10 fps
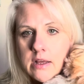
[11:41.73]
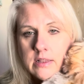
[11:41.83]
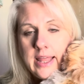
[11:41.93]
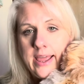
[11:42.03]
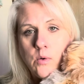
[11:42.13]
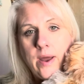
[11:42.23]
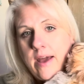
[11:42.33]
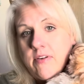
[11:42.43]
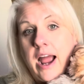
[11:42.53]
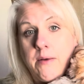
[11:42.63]
Like
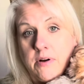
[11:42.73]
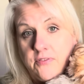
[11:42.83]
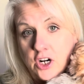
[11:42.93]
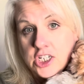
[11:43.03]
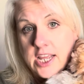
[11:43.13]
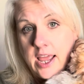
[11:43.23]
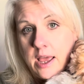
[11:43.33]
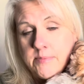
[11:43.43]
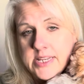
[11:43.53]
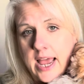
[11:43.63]
whenever I refer to
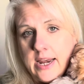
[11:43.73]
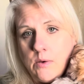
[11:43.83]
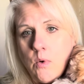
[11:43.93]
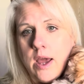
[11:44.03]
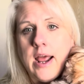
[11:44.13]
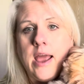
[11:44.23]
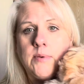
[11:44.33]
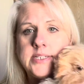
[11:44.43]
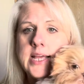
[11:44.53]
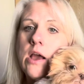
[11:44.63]
him to anyone, I
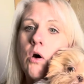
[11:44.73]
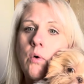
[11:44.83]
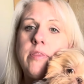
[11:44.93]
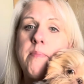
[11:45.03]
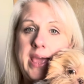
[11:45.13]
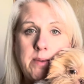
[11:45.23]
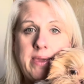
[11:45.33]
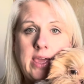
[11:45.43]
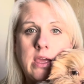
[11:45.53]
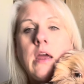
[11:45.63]
always say, oh, the
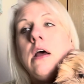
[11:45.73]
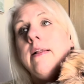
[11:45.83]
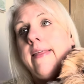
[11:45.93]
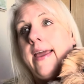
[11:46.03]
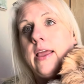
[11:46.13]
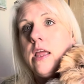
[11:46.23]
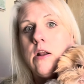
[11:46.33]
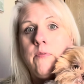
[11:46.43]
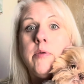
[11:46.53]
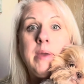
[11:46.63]
baby. Like, you
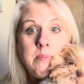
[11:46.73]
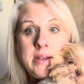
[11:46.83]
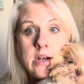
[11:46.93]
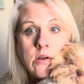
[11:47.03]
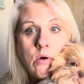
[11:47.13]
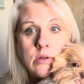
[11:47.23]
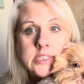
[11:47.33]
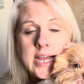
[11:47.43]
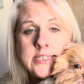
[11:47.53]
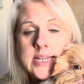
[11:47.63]
know, the baby didn't go
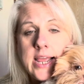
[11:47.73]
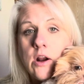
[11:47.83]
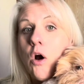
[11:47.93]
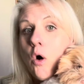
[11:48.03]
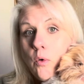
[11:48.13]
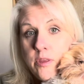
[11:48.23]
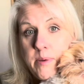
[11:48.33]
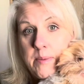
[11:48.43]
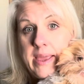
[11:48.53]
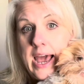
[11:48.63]
outside today or, oh, the
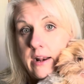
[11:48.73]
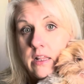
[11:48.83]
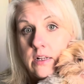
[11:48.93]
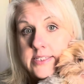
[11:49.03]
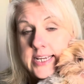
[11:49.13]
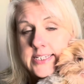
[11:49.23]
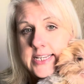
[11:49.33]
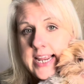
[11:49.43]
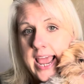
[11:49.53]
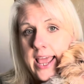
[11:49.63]
baby got a little sick
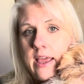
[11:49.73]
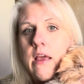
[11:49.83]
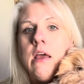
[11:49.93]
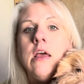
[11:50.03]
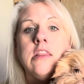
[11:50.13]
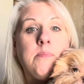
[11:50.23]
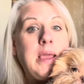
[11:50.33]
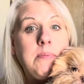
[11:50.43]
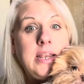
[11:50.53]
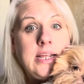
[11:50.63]
today. The
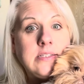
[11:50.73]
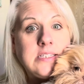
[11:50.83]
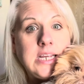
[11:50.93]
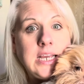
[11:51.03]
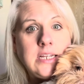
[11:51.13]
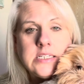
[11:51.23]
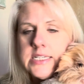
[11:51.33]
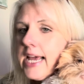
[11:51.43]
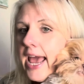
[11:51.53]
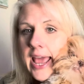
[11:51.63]
baby needs to eat
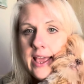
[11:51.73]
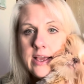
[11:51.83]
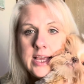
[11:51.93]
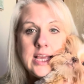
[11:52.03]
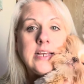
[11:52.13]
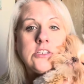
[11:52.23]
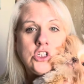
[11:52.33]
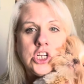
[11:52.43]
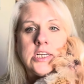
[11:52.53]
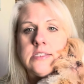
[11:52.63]
today. He is
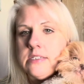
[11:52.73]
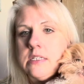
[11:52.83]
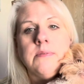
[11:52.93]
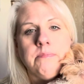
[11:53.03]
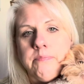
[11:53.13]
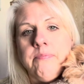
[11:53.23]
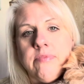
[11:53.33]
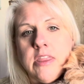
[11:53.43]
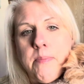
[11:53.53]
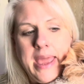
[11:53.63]
just
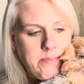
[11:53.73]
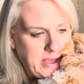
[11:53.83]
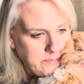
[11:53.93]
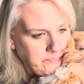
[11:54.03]
the baby.